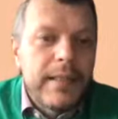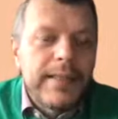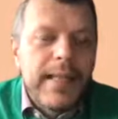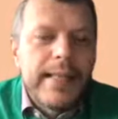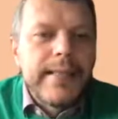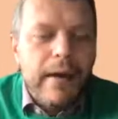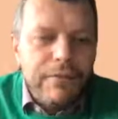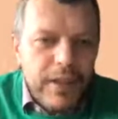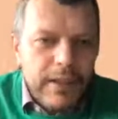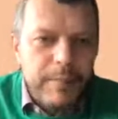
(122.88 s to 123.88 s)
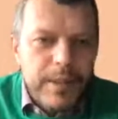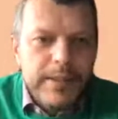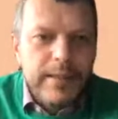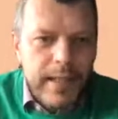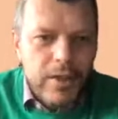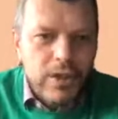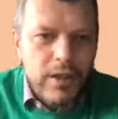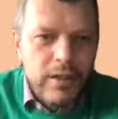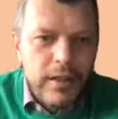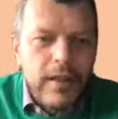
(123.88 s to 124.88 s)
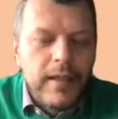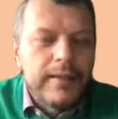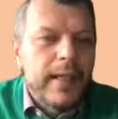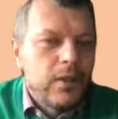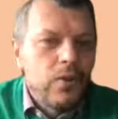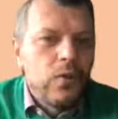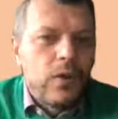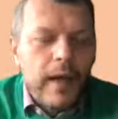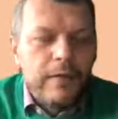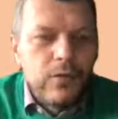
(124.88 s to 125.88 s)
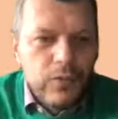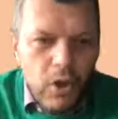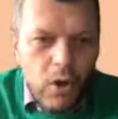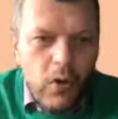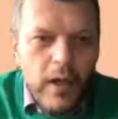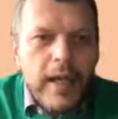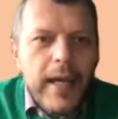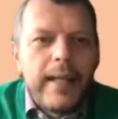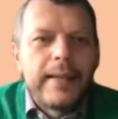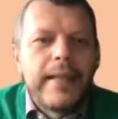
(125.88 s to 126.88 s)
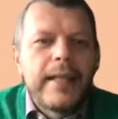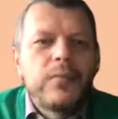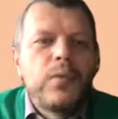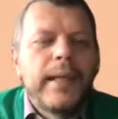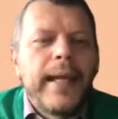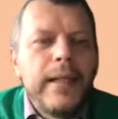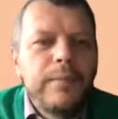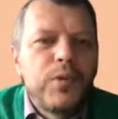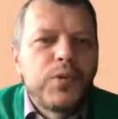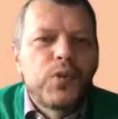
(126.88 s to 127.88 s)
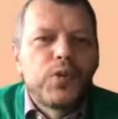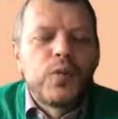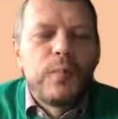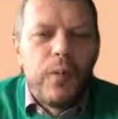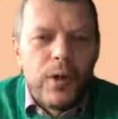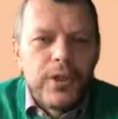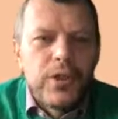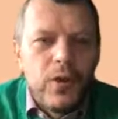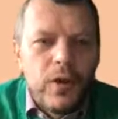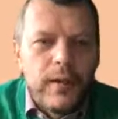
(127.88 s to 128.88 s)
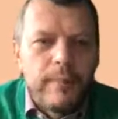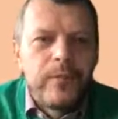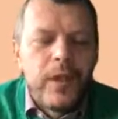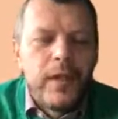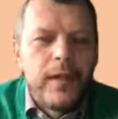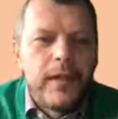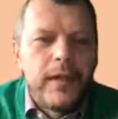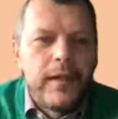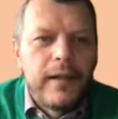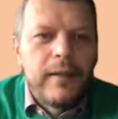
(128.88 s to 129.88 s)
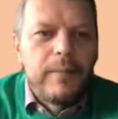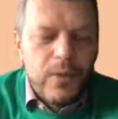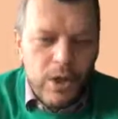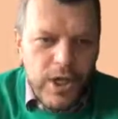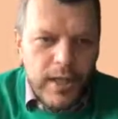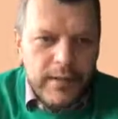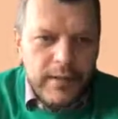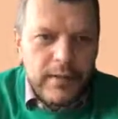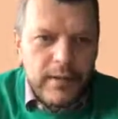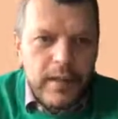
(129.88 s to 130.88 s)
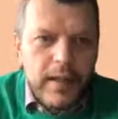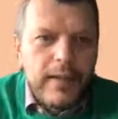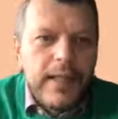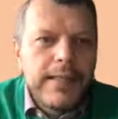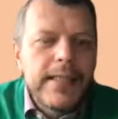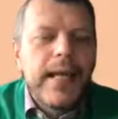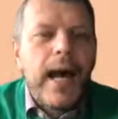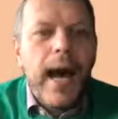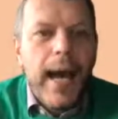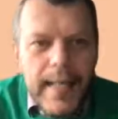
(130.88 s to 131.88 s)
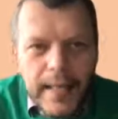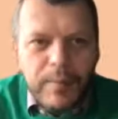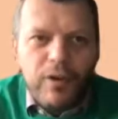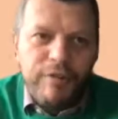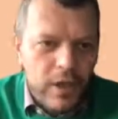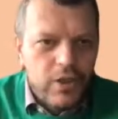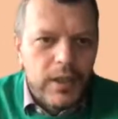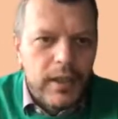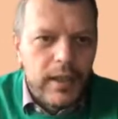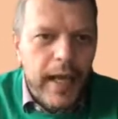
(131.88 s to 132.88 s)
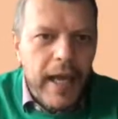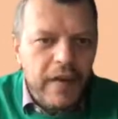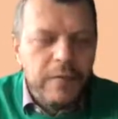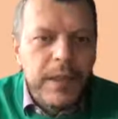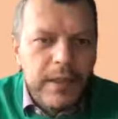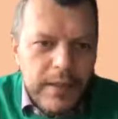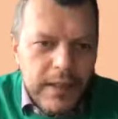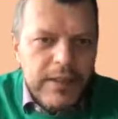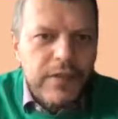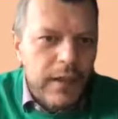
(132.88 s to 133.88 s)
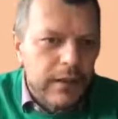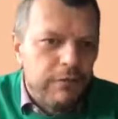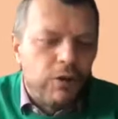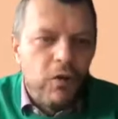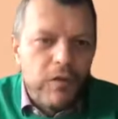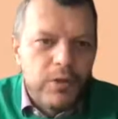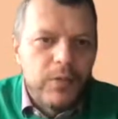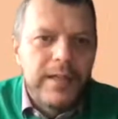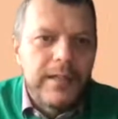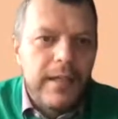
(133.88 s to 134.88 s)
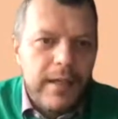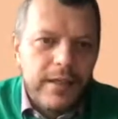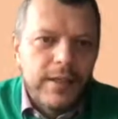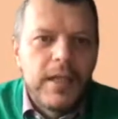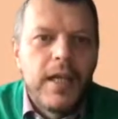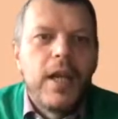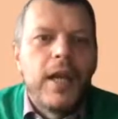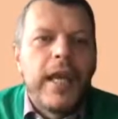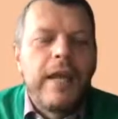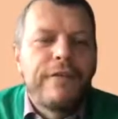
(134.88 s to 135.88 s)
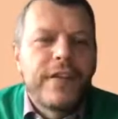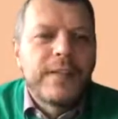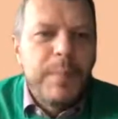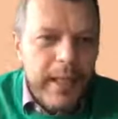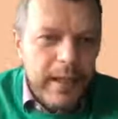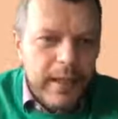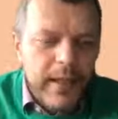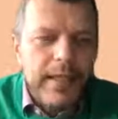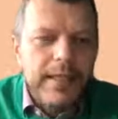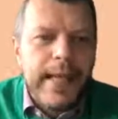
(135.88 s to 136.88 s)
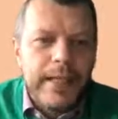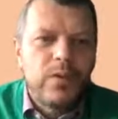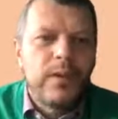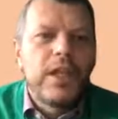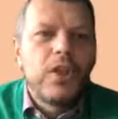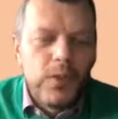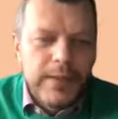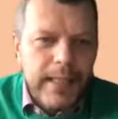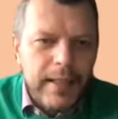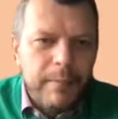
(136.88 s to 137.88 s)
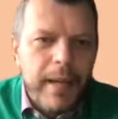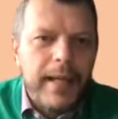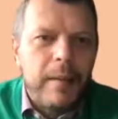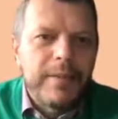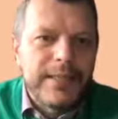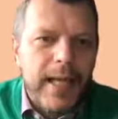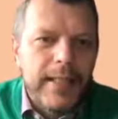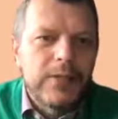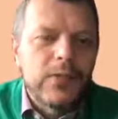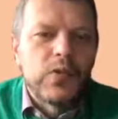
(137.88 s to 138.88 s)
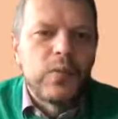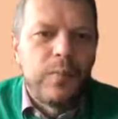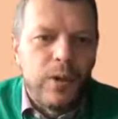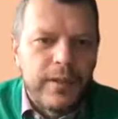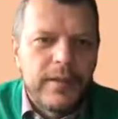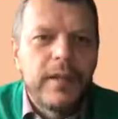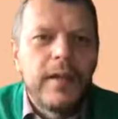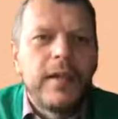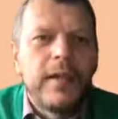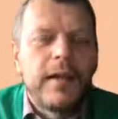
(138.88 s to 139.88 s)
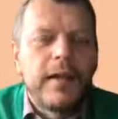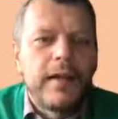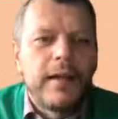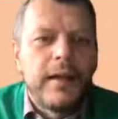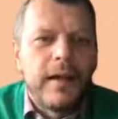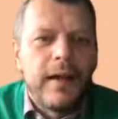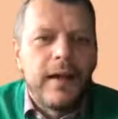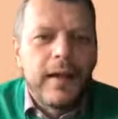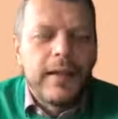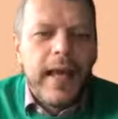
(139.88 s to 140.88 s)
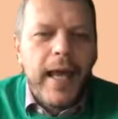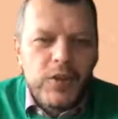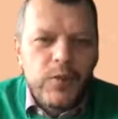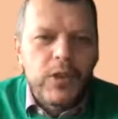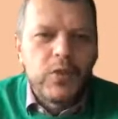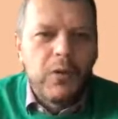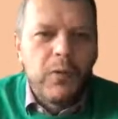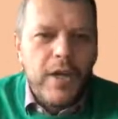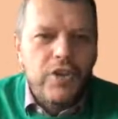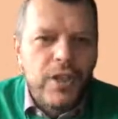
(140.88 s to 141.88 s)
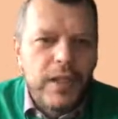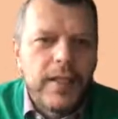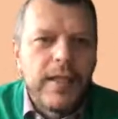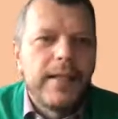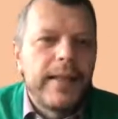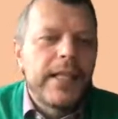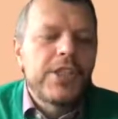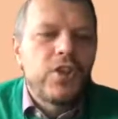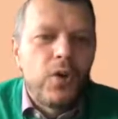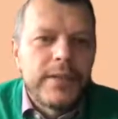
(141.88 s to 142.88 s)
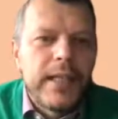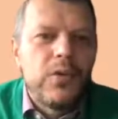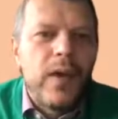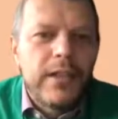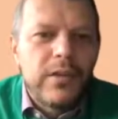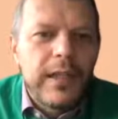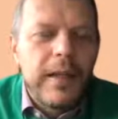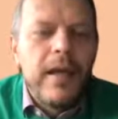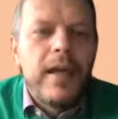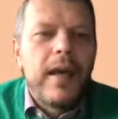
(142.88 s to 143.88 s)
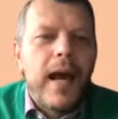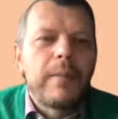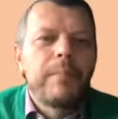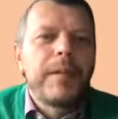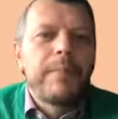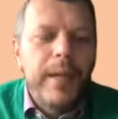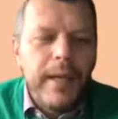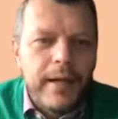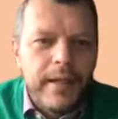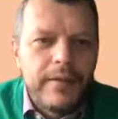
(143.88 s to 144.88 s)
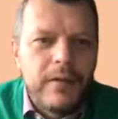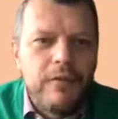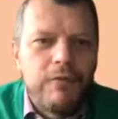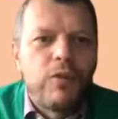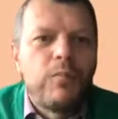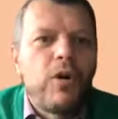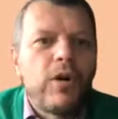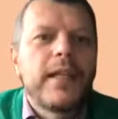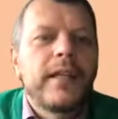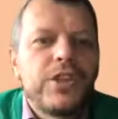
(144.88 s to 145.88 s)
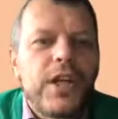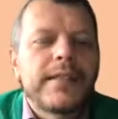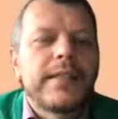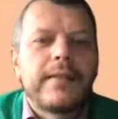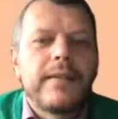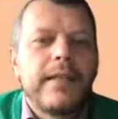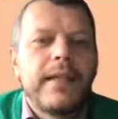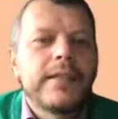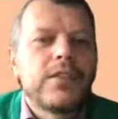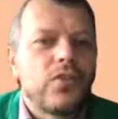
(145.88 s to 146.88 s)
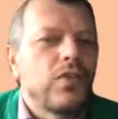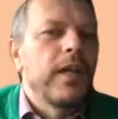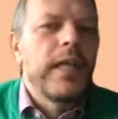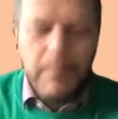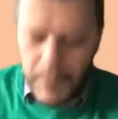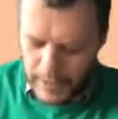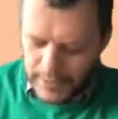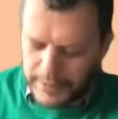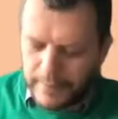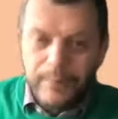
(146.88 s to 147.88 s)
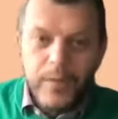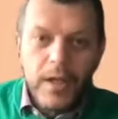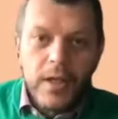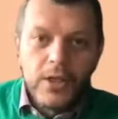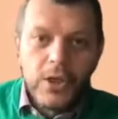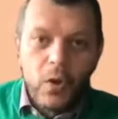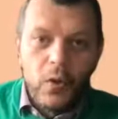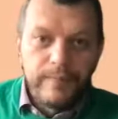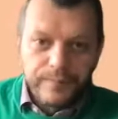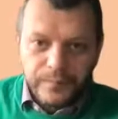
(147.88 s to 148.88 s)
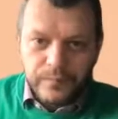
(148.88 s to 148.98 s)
slides after the presentation that you have to know, and that will help you to support your project. This is highly professional. I have been in this field for over 20 years. If a speaker is actually using backup slides to support an answer to a question, this shows that you actually are prepared for more than just these 3 minutes. So,